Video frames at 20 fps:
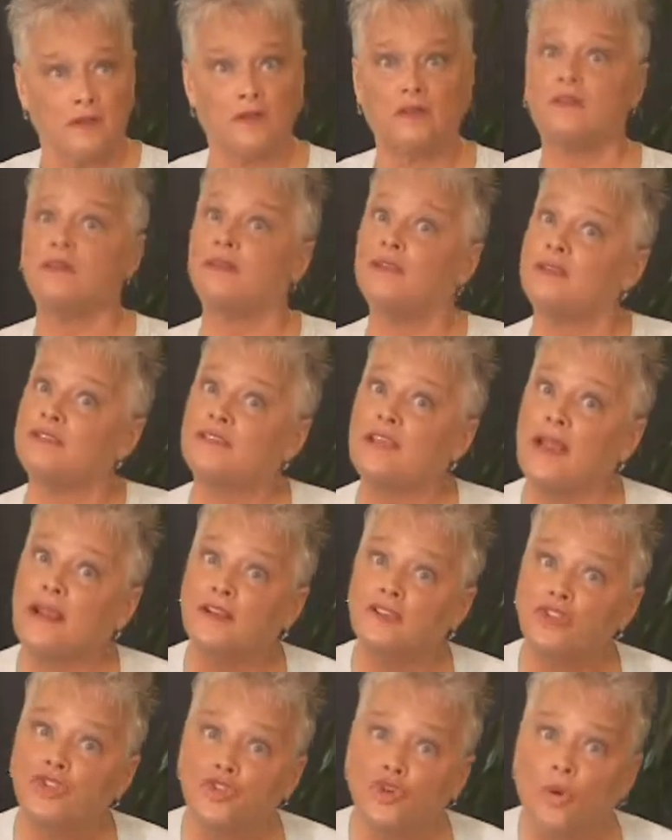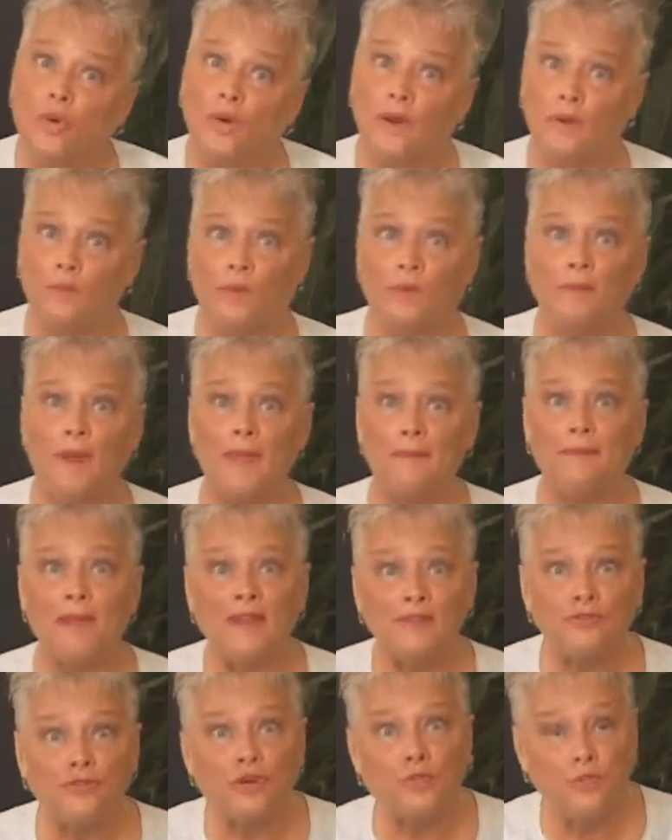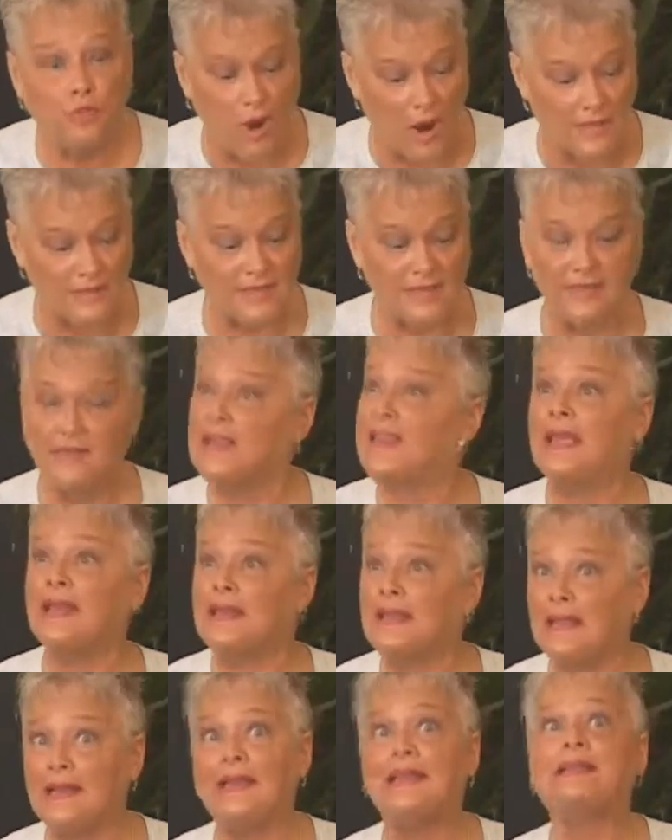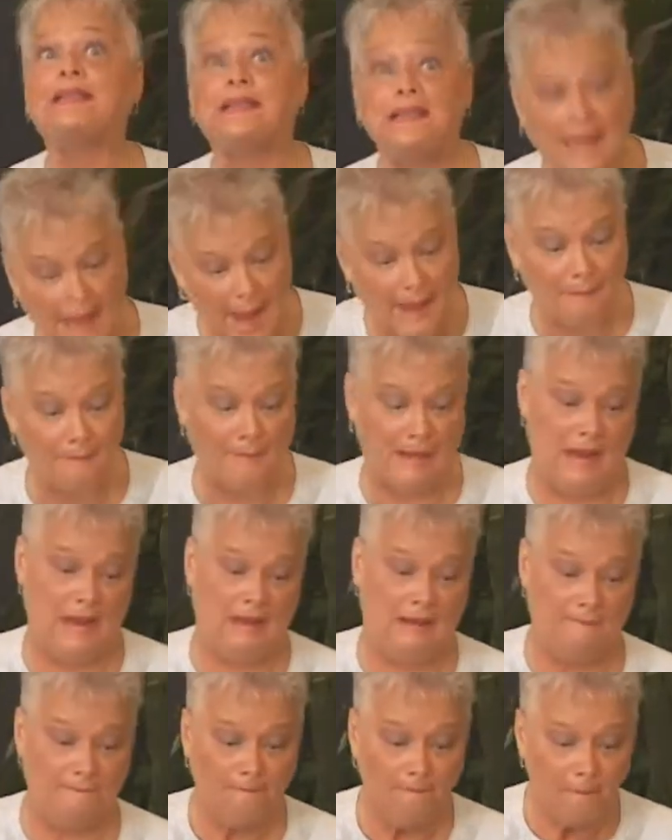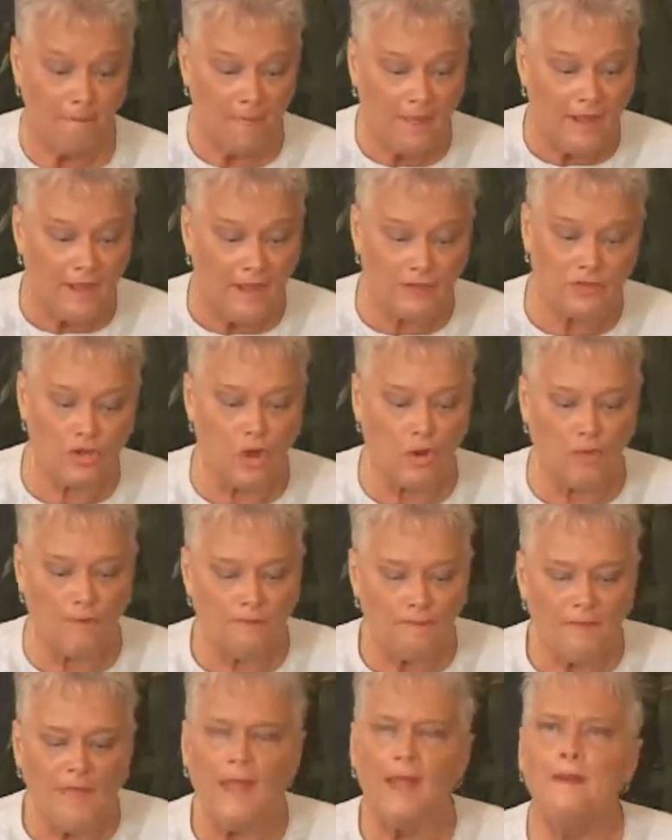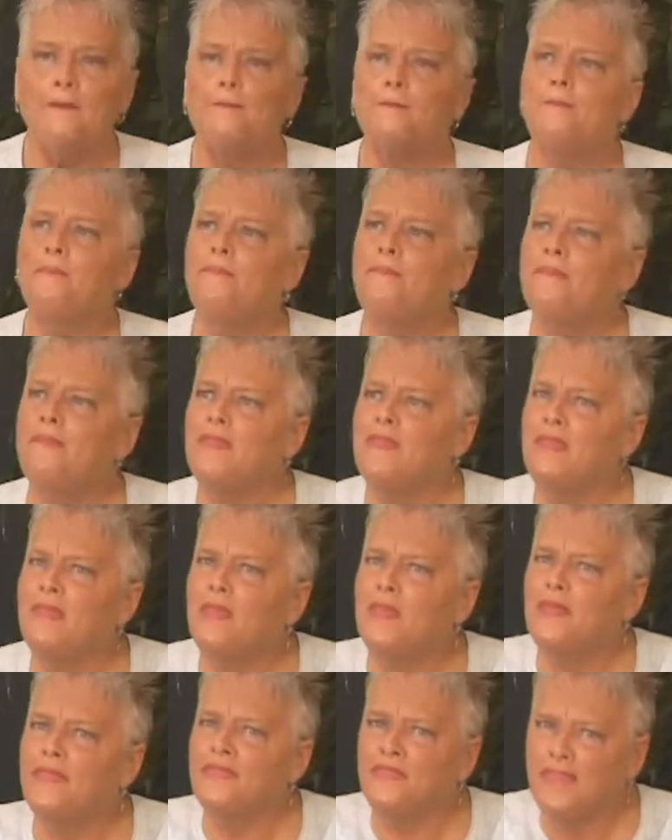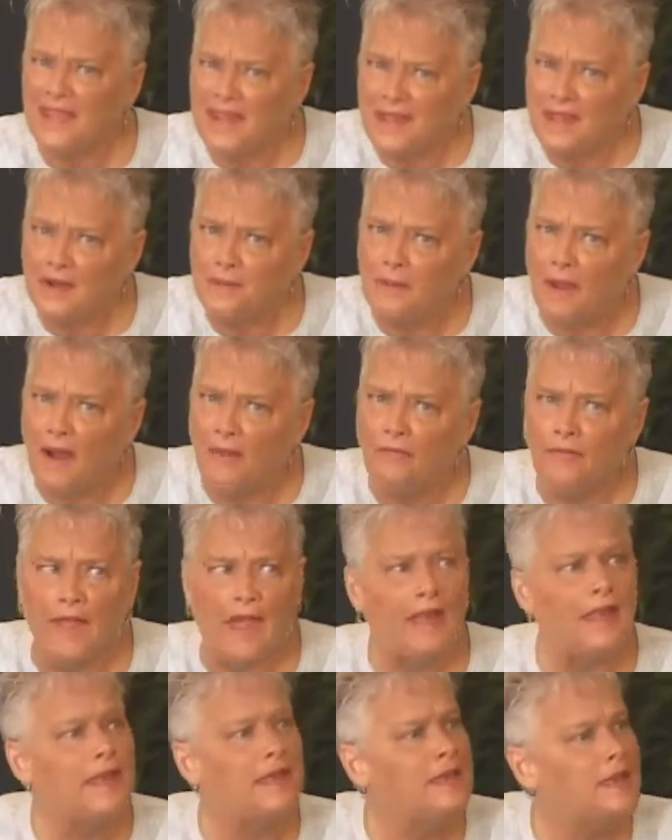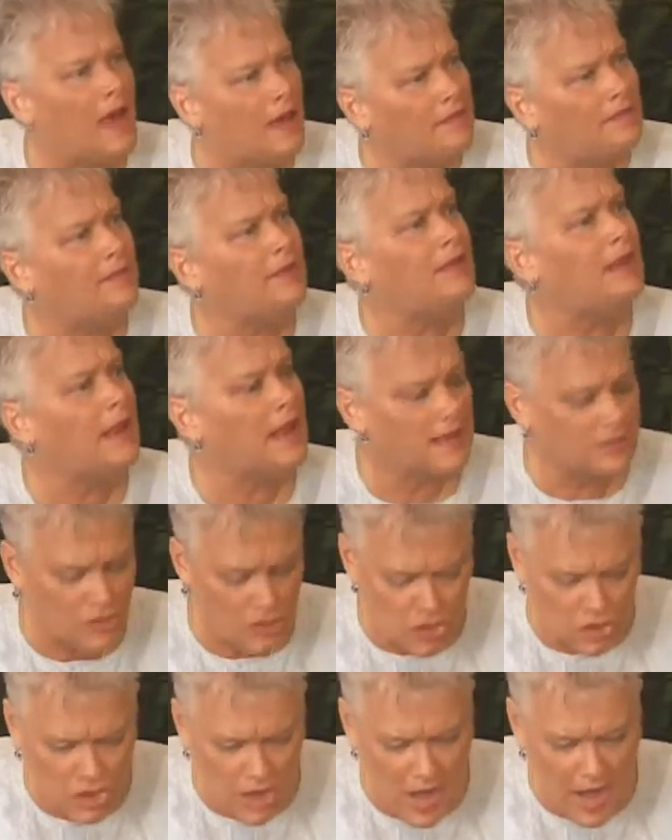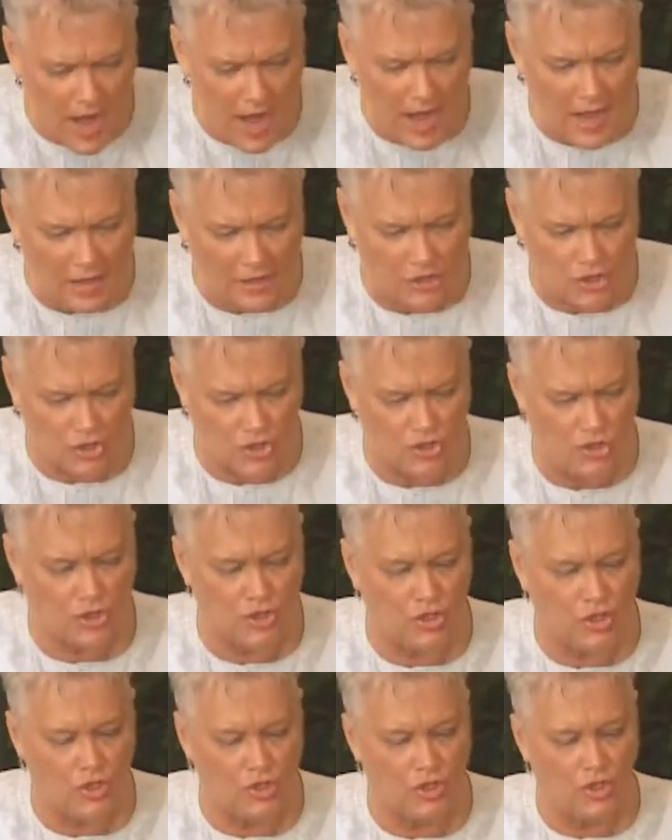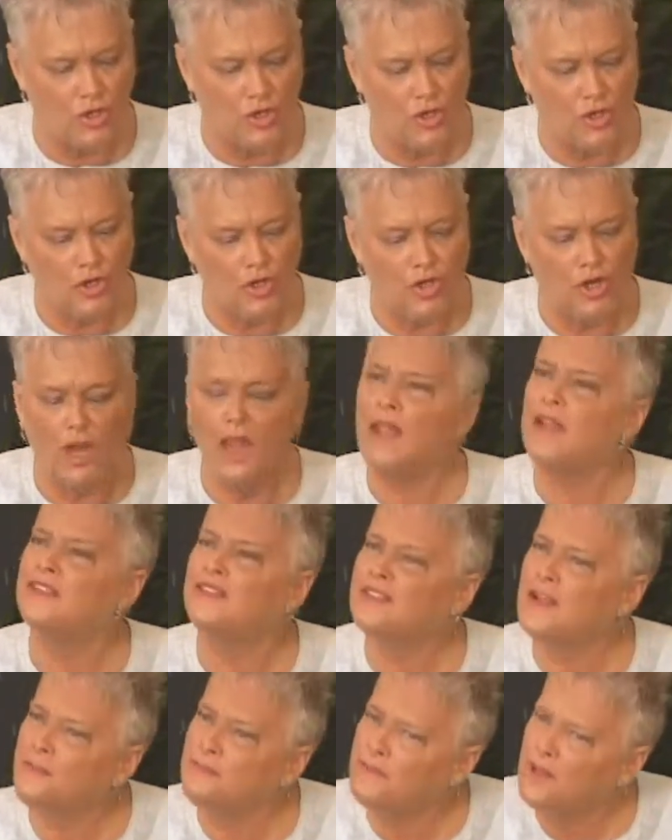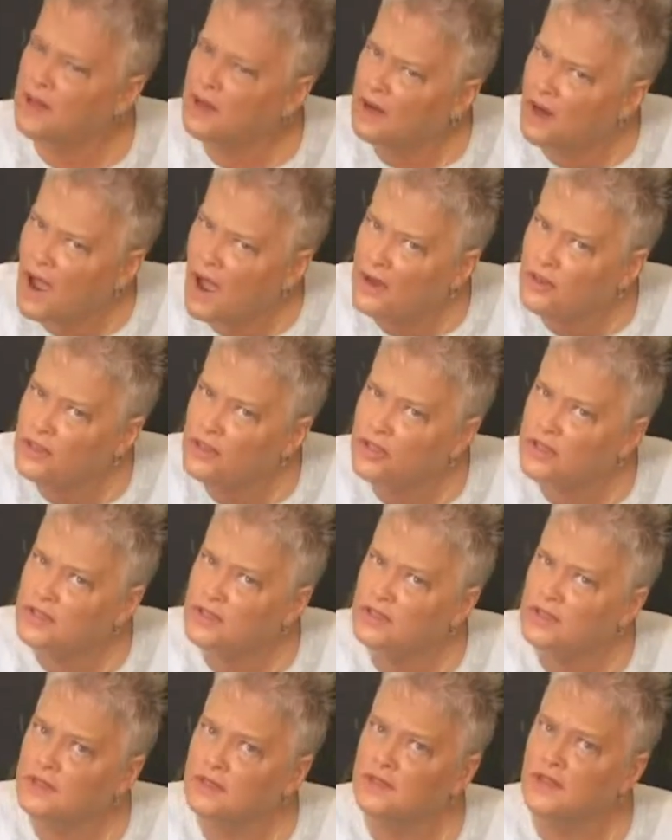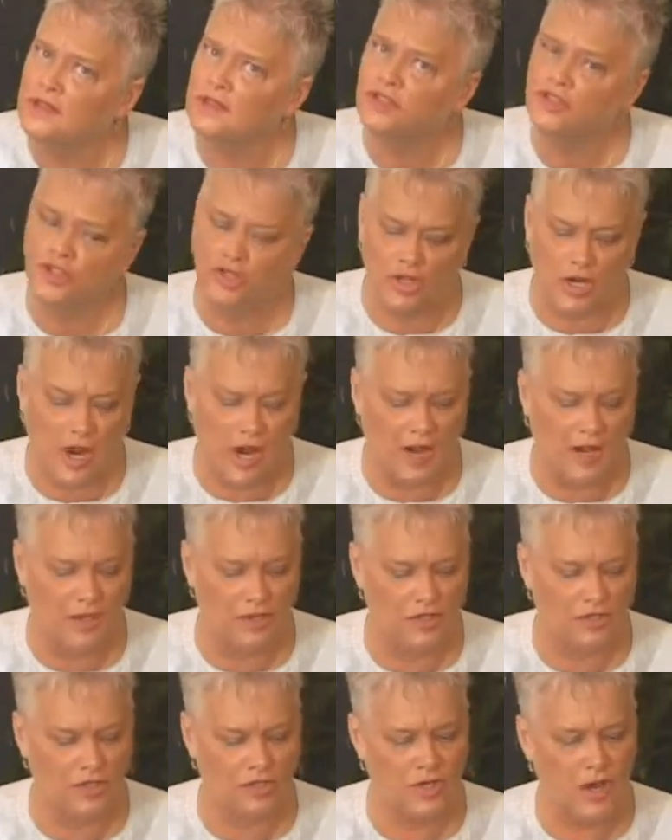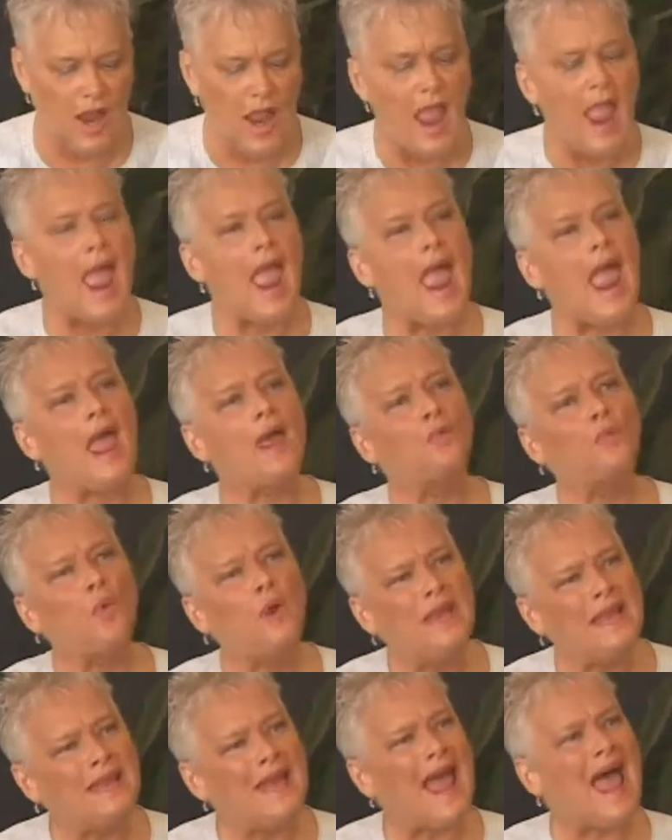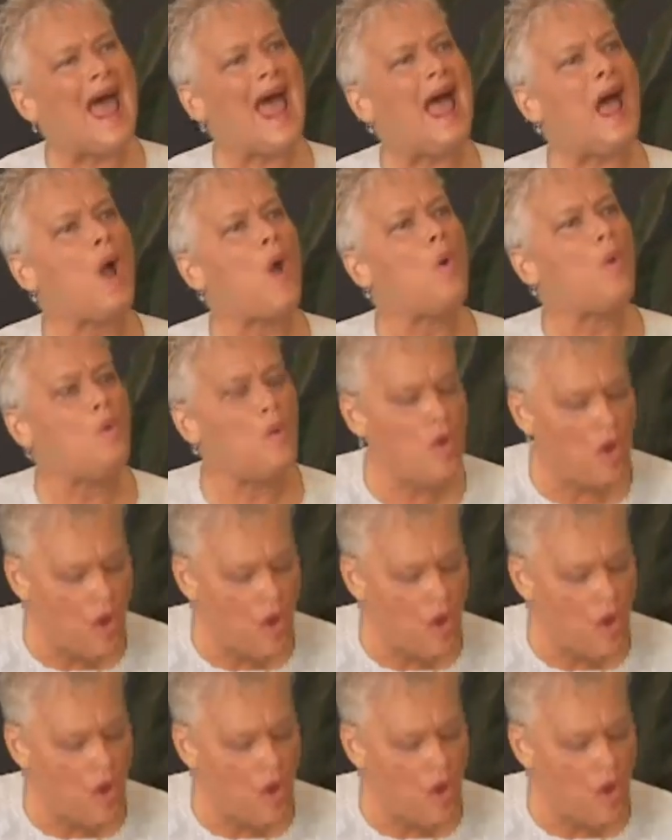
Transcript: to the second story where my bedroom was and get in and get me. So thinking about that, nothing has changed except that consciousness has changed. And we now